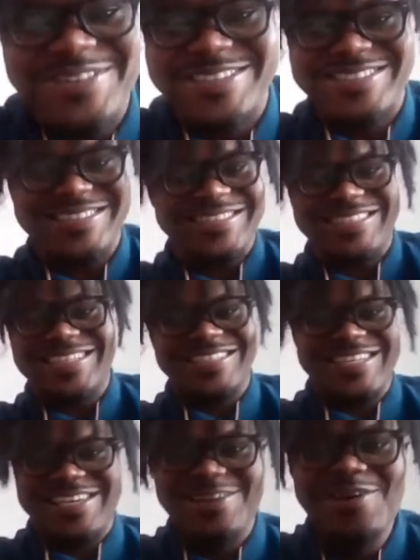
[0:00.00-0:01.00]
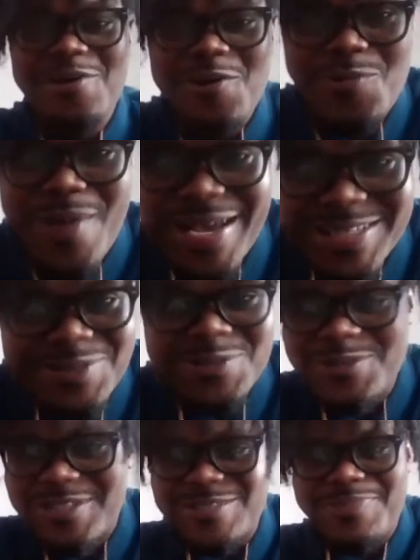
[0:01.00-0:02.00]
because then it's like,
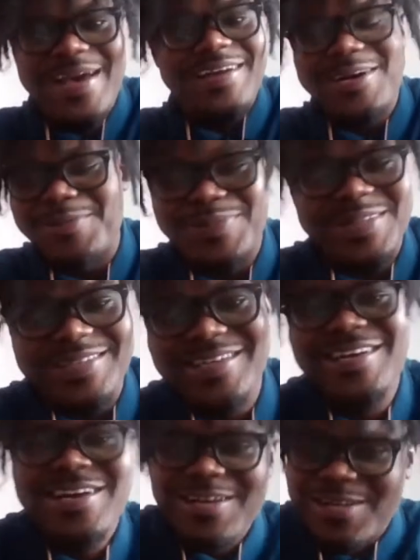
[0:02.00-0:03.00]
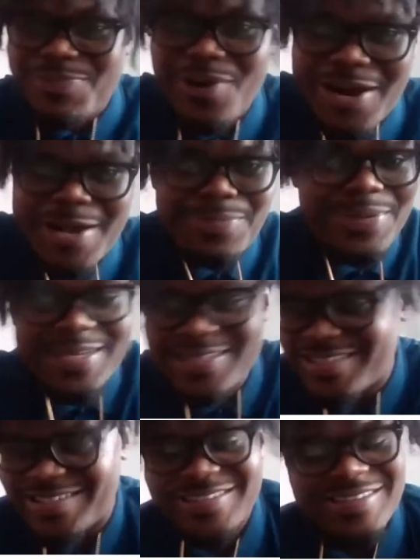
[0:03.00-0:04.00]
who's this back up? And then the part hand play
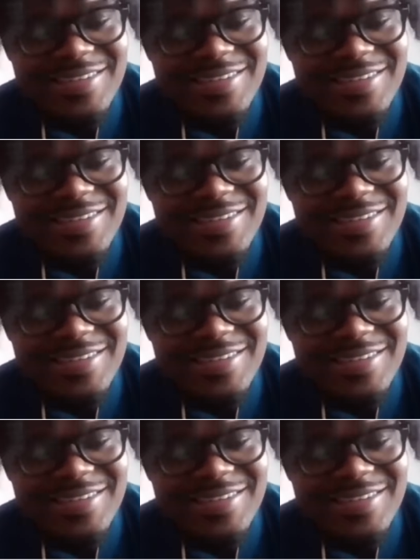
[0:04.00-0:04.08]
is,